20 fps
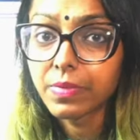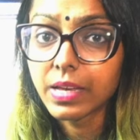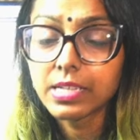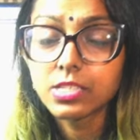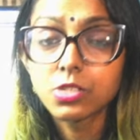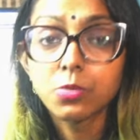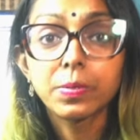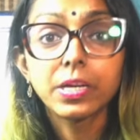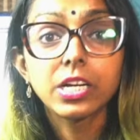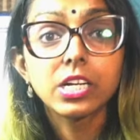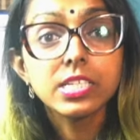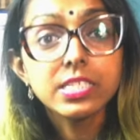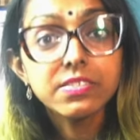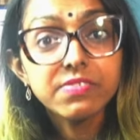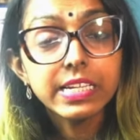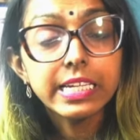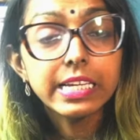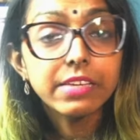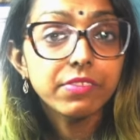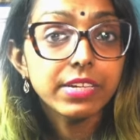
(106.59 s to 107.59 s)
So because we
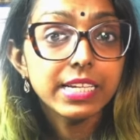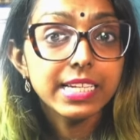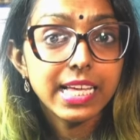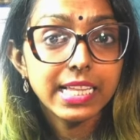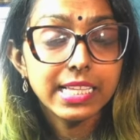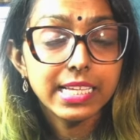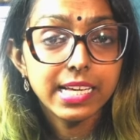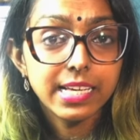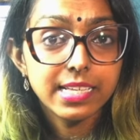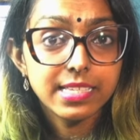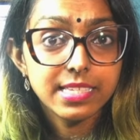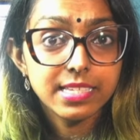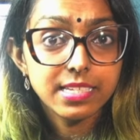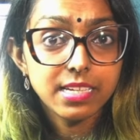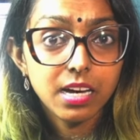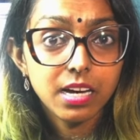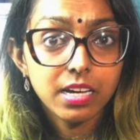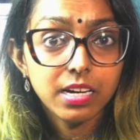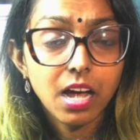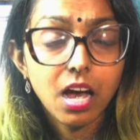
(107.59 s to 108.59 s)
live in Delhi
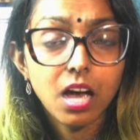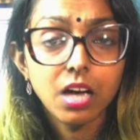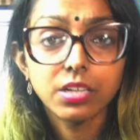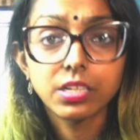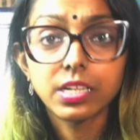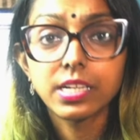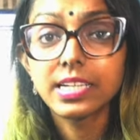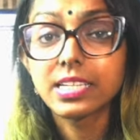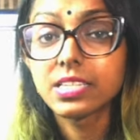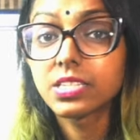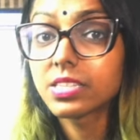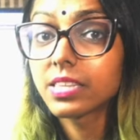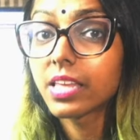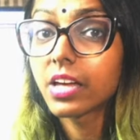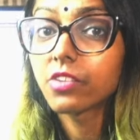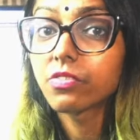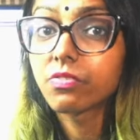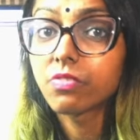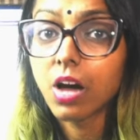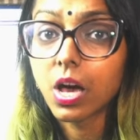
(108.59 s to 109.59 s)
NCR, Agra isn't
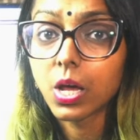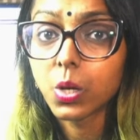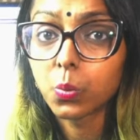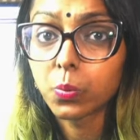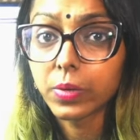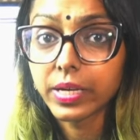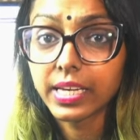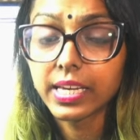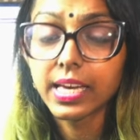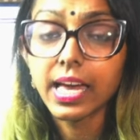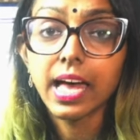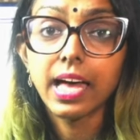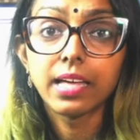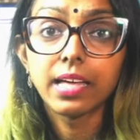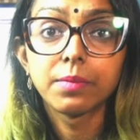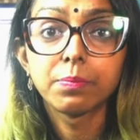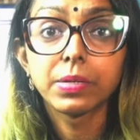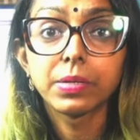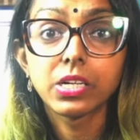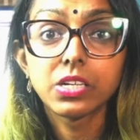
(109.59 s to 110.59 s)
that far away,
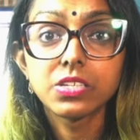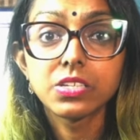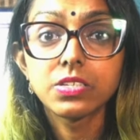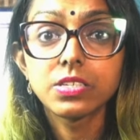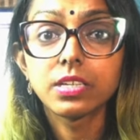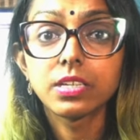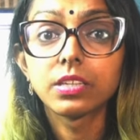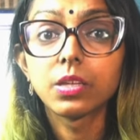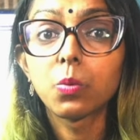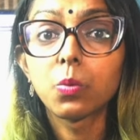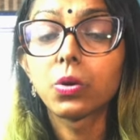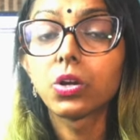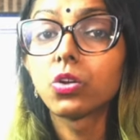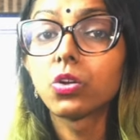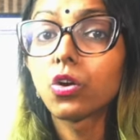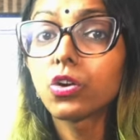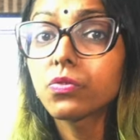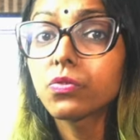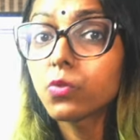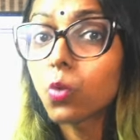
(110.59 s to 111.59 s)
and because there were a
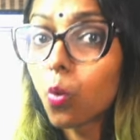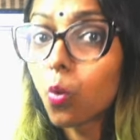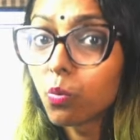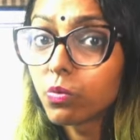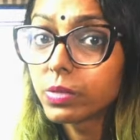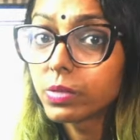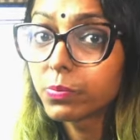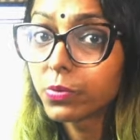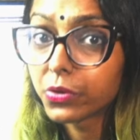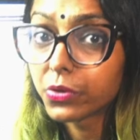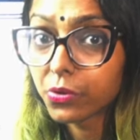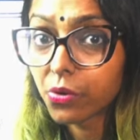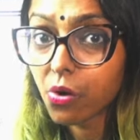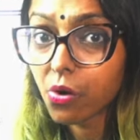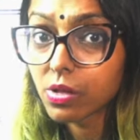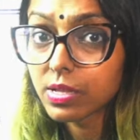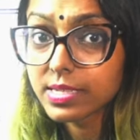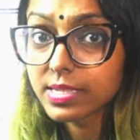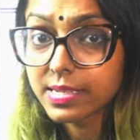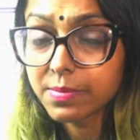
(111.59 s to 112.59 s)
lot of COVID
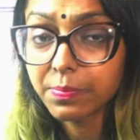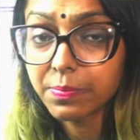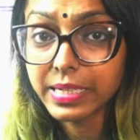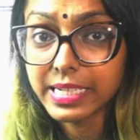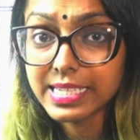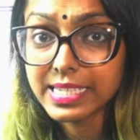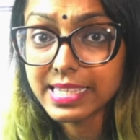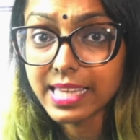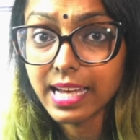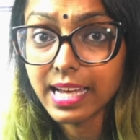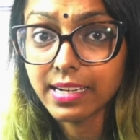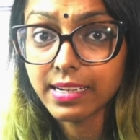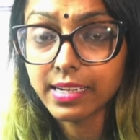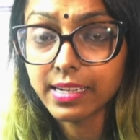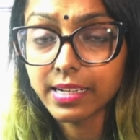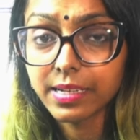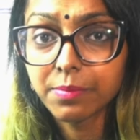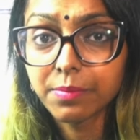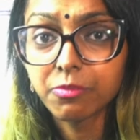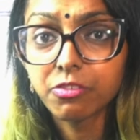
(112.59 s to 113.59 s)
protocols in place that
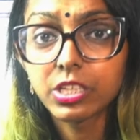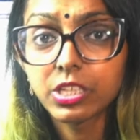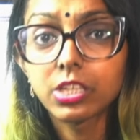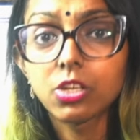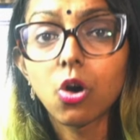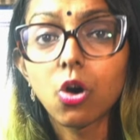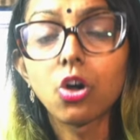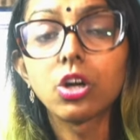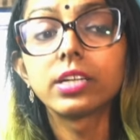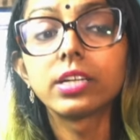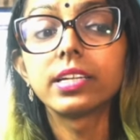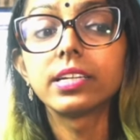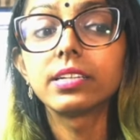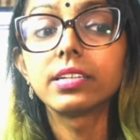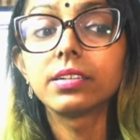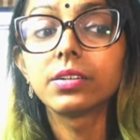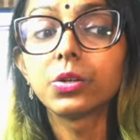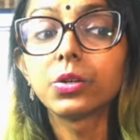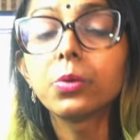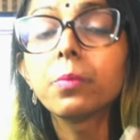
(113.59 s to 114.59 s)
time, we thought that,
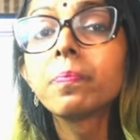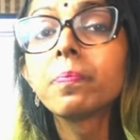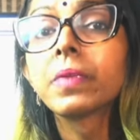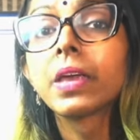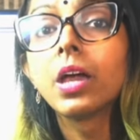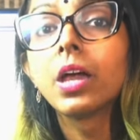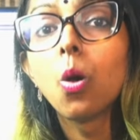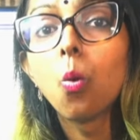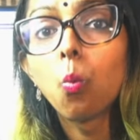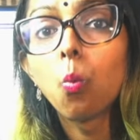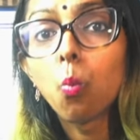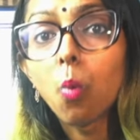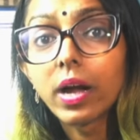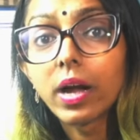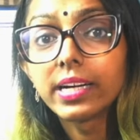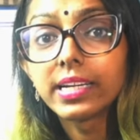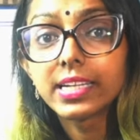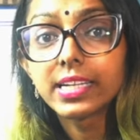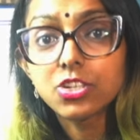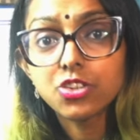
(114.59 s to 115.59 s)
you know,
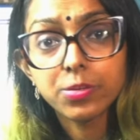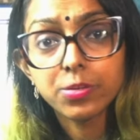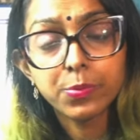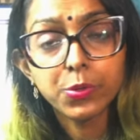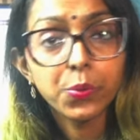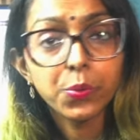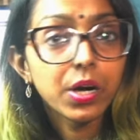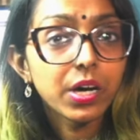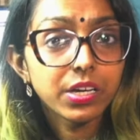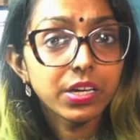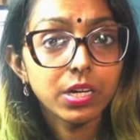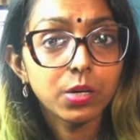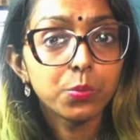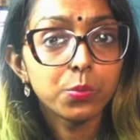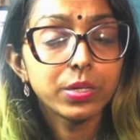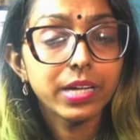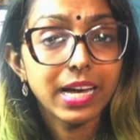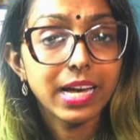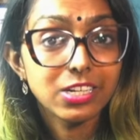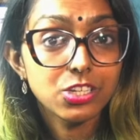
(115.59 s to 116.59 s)
one day trip to Agra
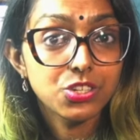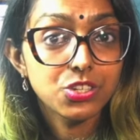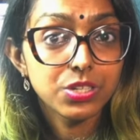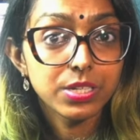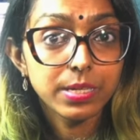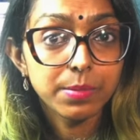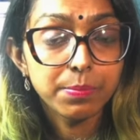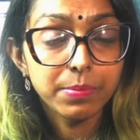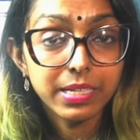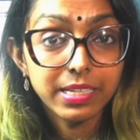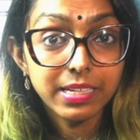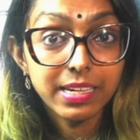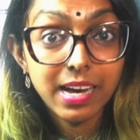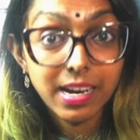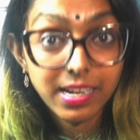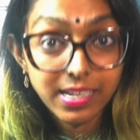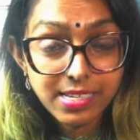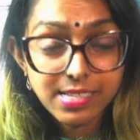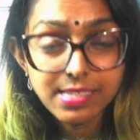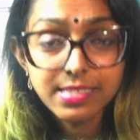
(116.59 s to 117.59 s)
would actually be
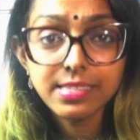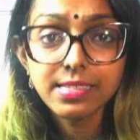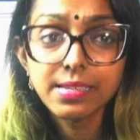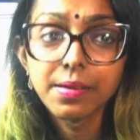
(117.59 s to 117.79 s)
nice.